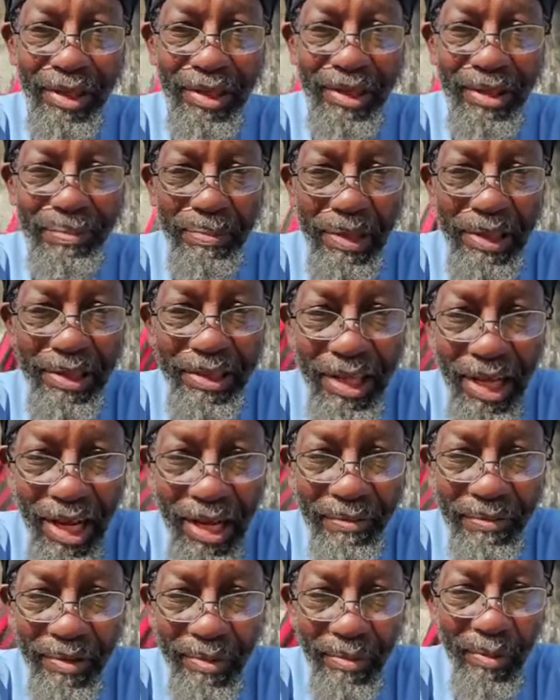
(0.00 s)
Speak to
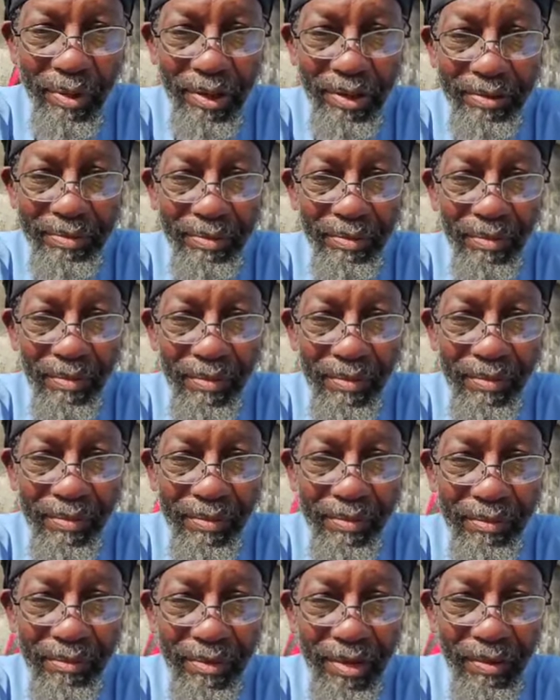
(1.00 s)
everyone,
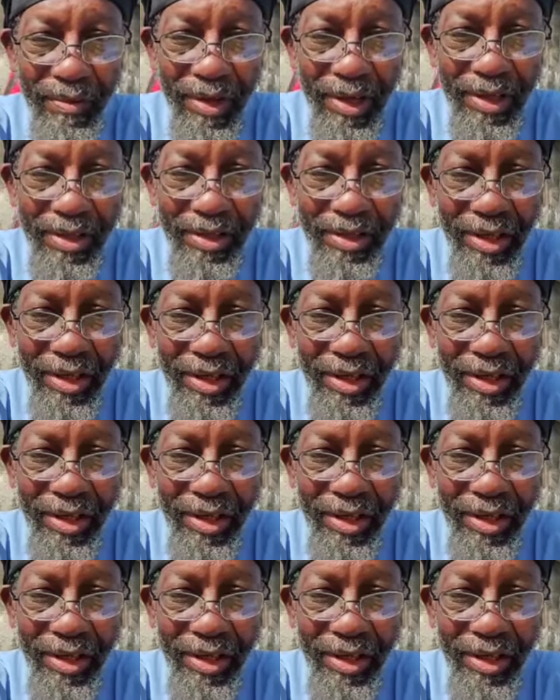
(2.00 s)
right?